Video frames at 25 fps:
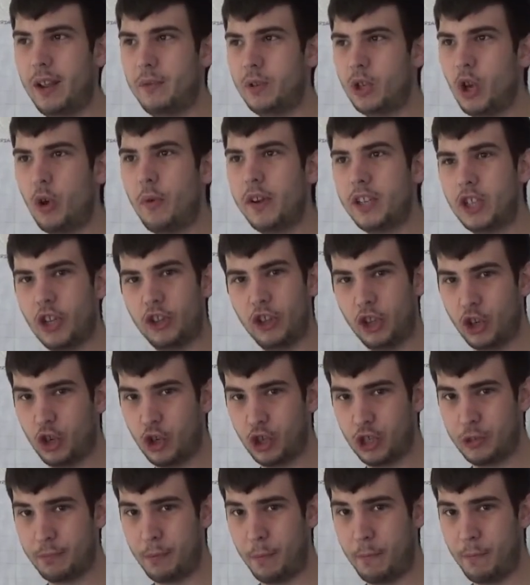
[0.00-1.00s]
He was always on the
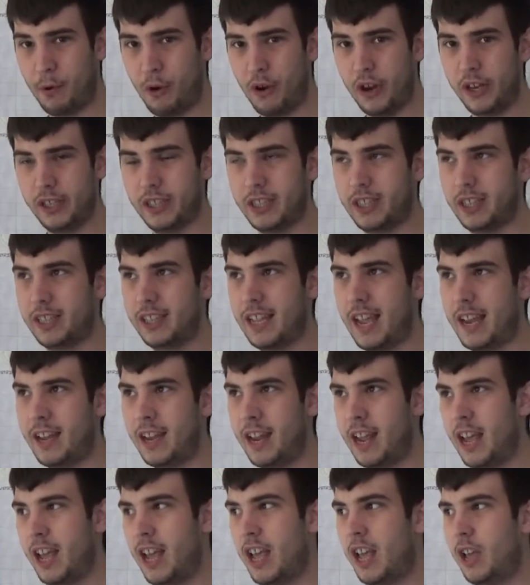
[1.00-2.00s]
cusp of points and
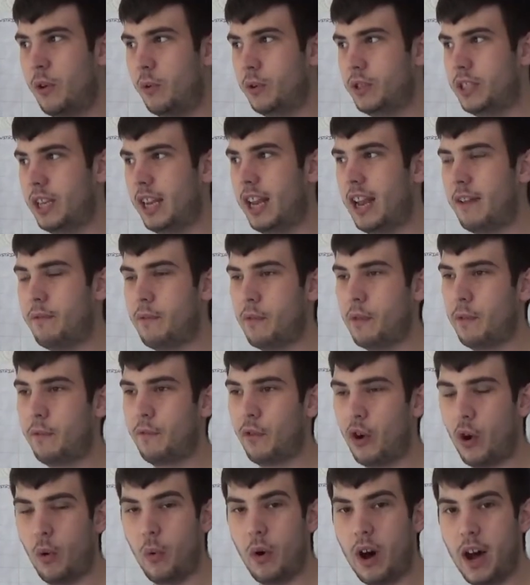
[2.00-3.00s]
then was 11th
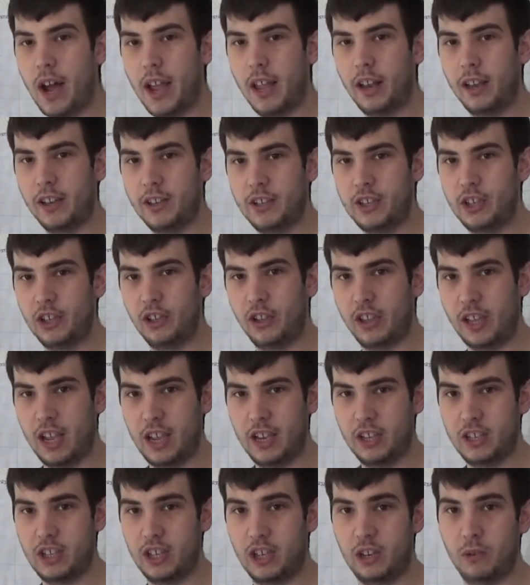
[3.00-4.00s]
for a while until the
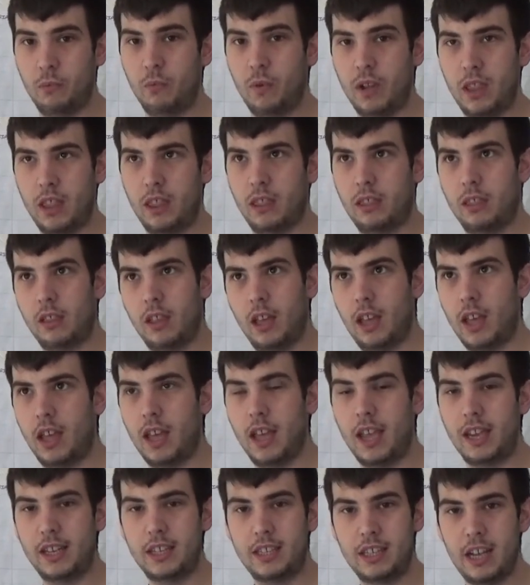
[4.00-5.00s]
incident with
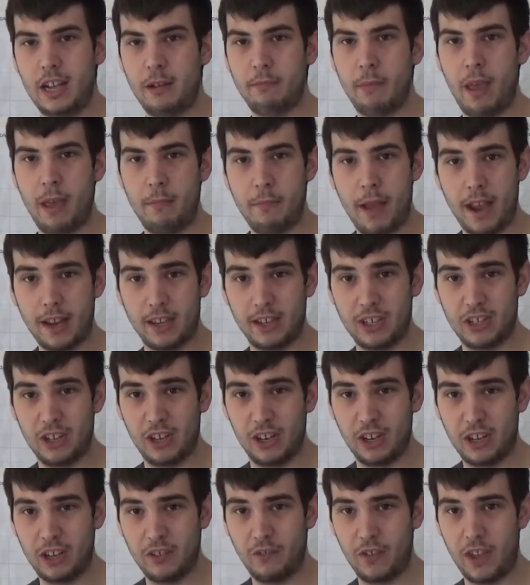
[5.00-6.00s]
uh, his teammate
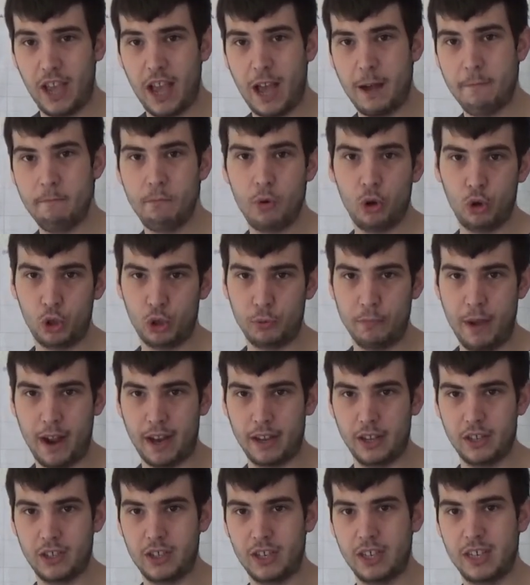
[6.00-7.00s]
Magnussen and Kvyat pushed
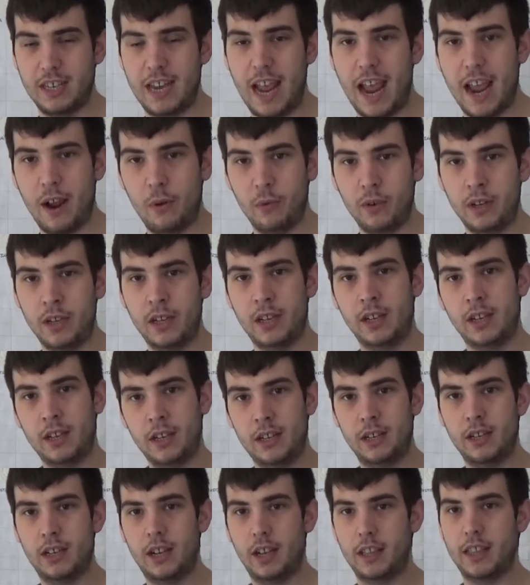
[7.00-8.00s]
Magnussen down
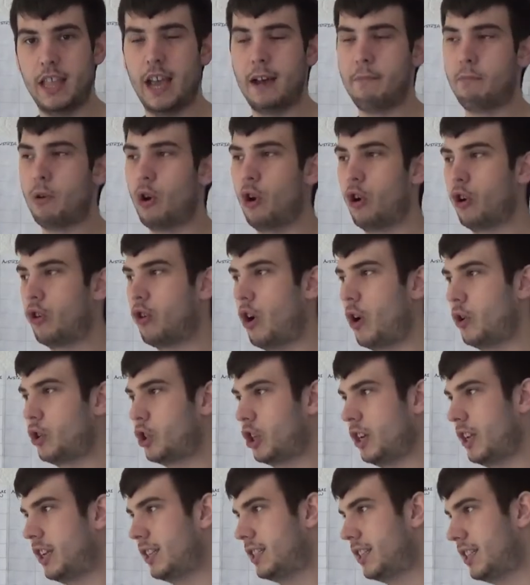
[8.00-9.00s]
and that brought
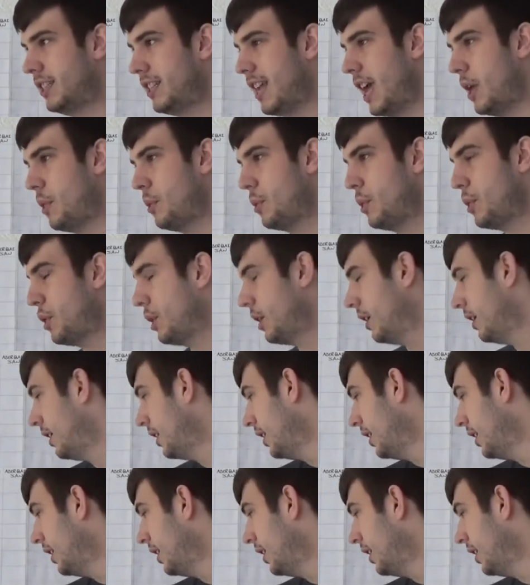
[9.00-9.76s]
Grosjean into 10th.